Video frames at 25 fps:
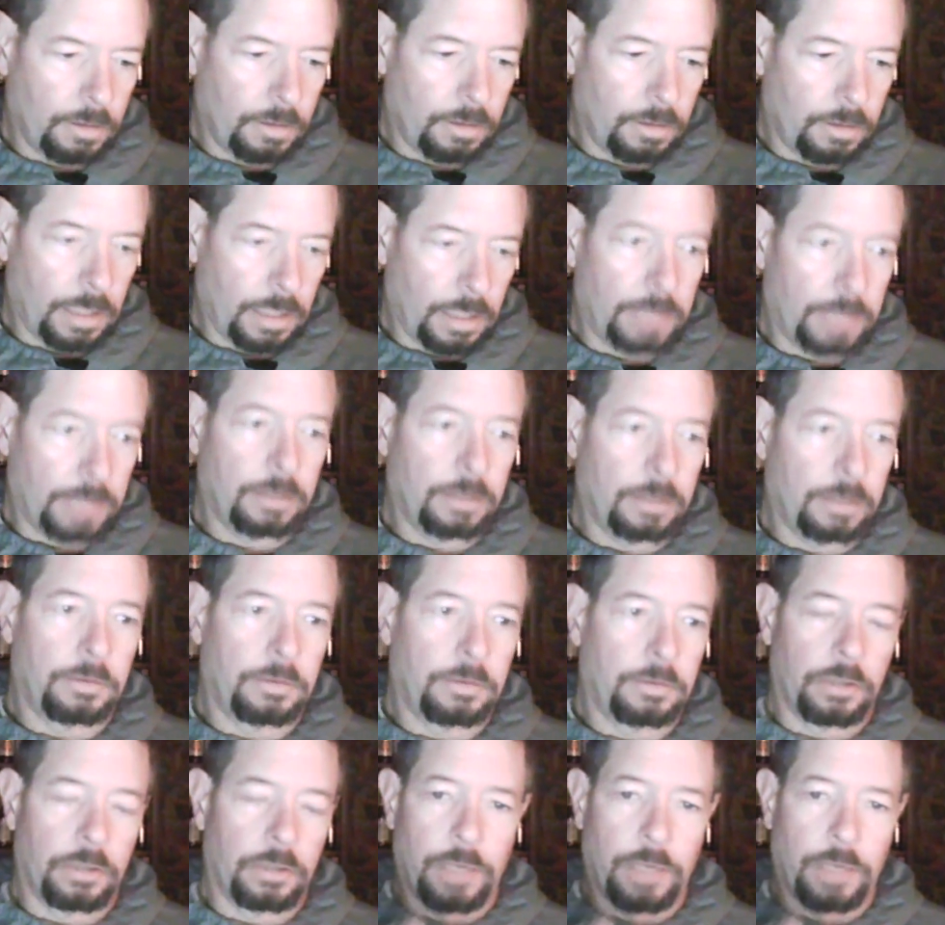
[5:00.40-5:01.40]
and
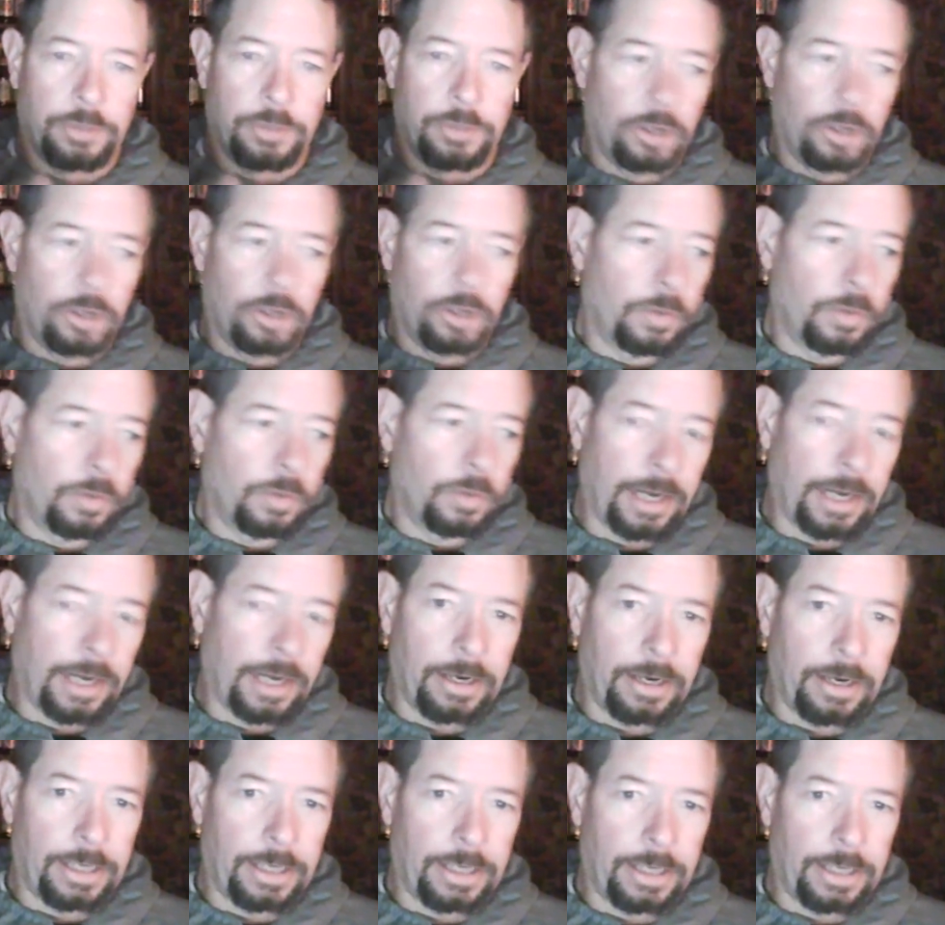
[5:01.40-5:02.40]
governor Noe was
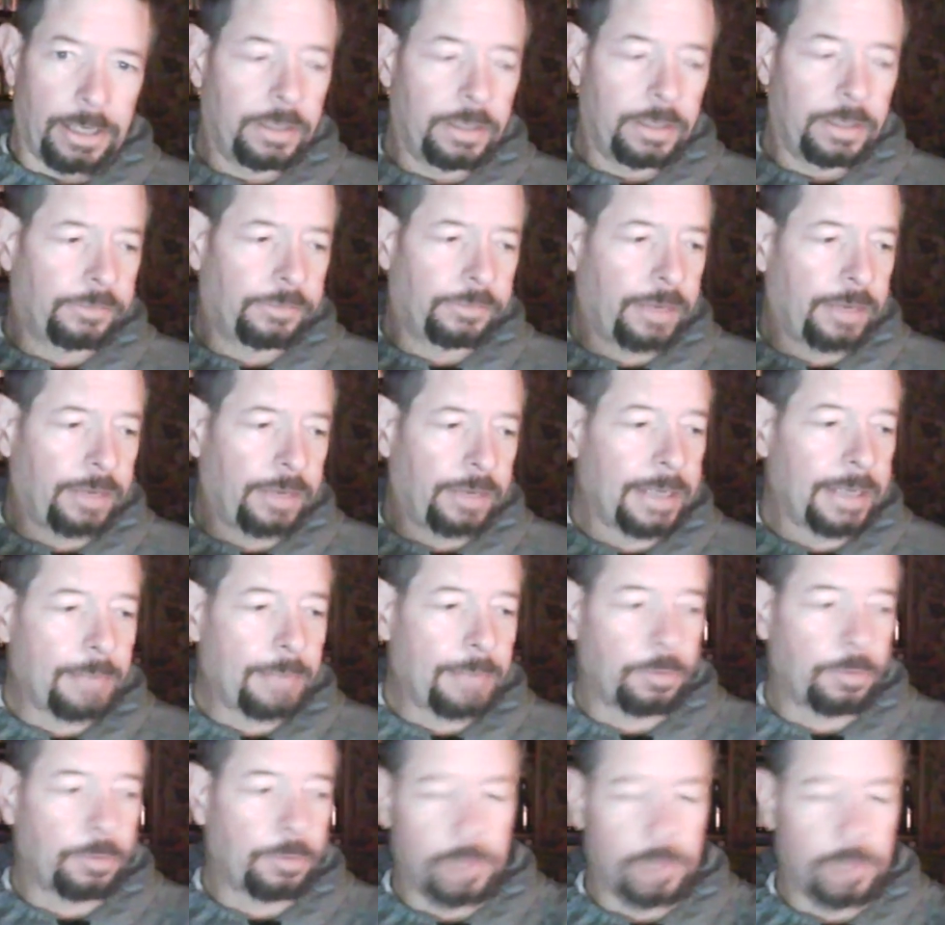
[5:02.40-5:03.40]
there in the state
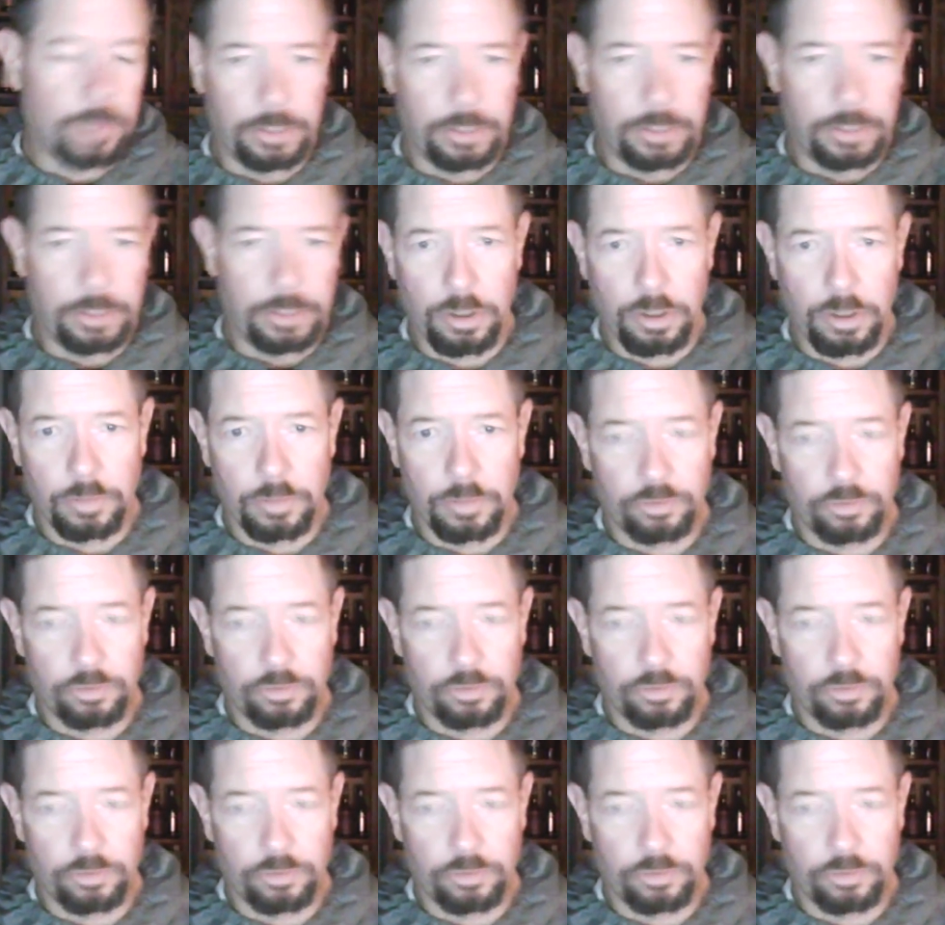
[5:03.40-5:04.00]
capitol when huey long was